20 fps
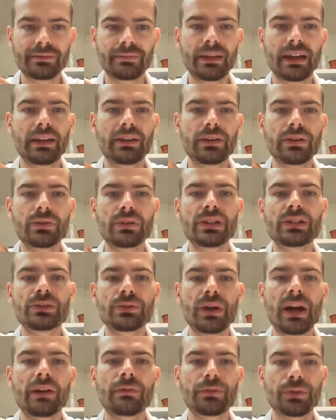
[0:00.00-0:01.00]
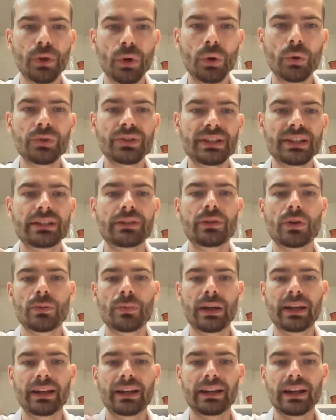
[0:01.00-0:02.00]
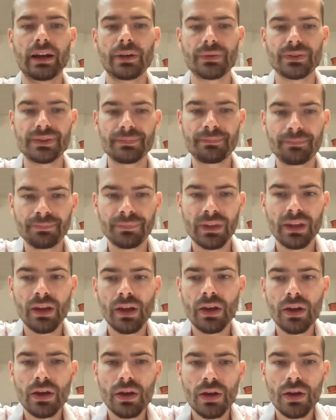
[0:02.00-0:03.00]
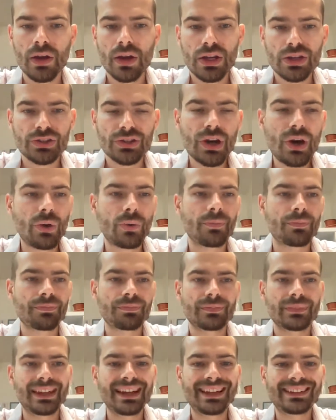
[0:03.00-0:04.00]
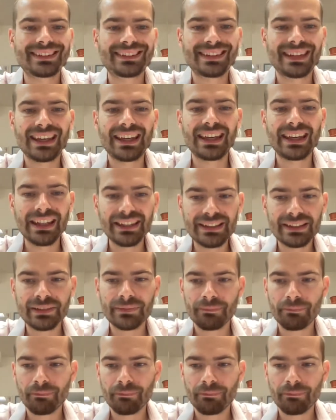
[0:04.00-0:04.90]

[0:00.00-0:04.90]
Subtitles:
and you need to have those in your bank accounts. So that's it.